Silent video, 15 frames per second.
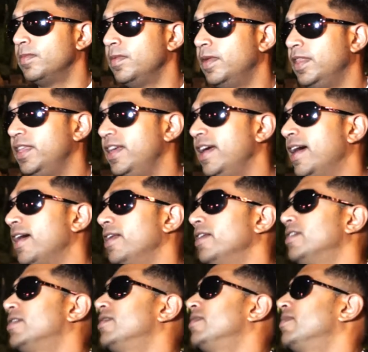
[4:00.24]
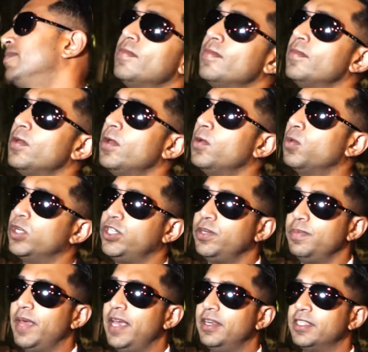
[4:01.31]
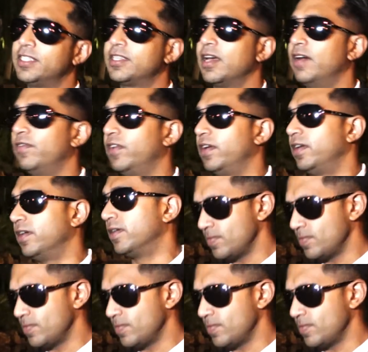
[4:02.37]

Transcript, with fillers: in the end, what you may discover